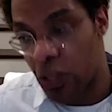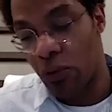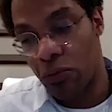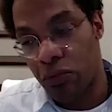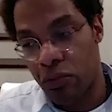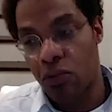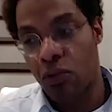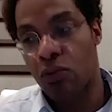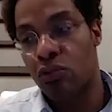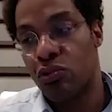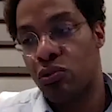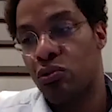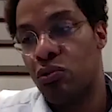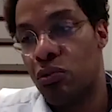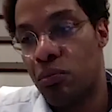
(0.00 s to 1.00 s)
those
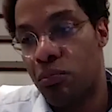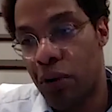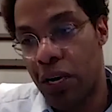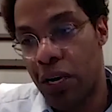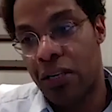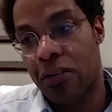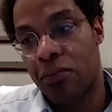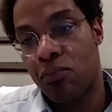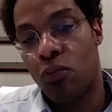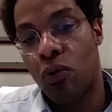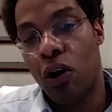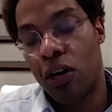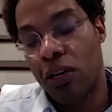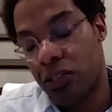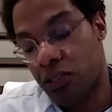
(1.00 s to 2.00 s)
who might
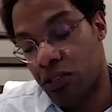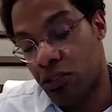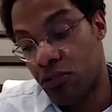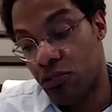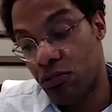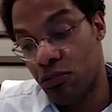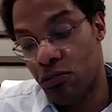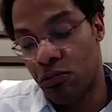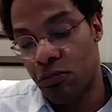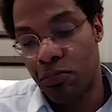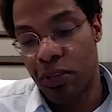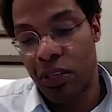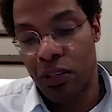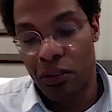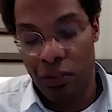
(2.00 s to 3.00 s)
want to
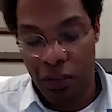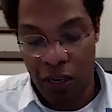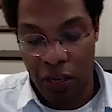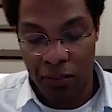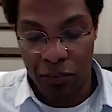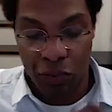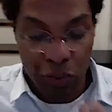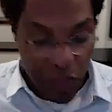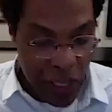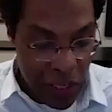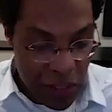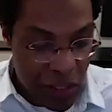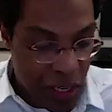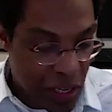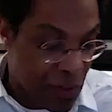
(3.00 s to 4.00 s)
be looking
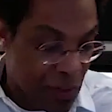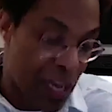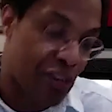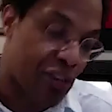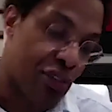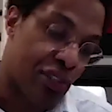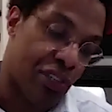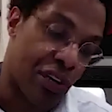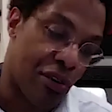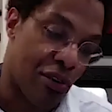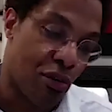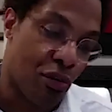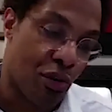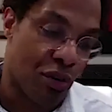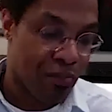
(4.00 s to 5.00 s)
to take advantage of the
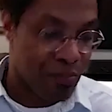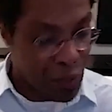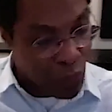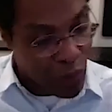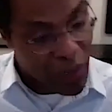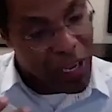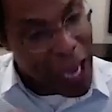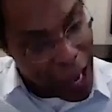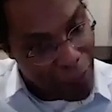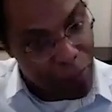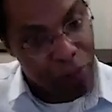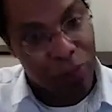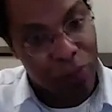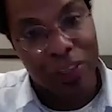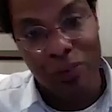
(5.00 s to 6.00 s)
scenario where they want
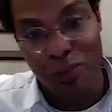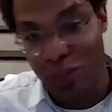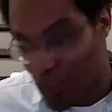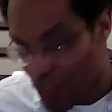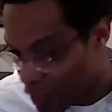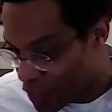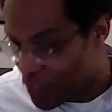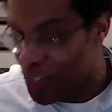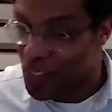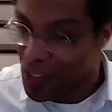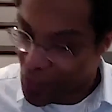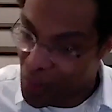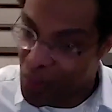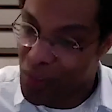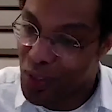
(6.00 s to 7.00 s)
capital in a recession,
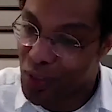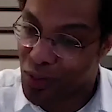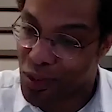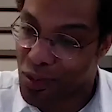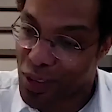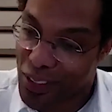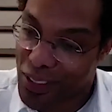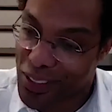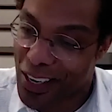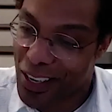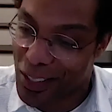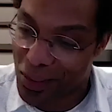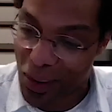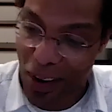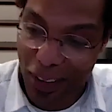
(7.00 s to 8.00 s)
it's always good for real estate
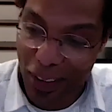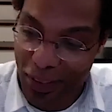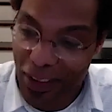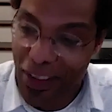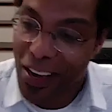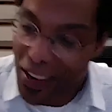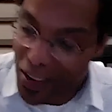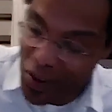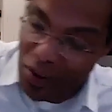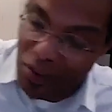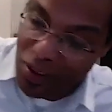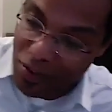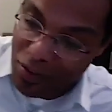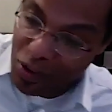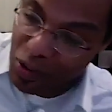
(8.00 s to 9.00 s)
as well.
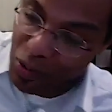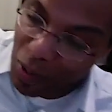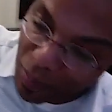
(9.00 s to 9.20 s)
If you're the one with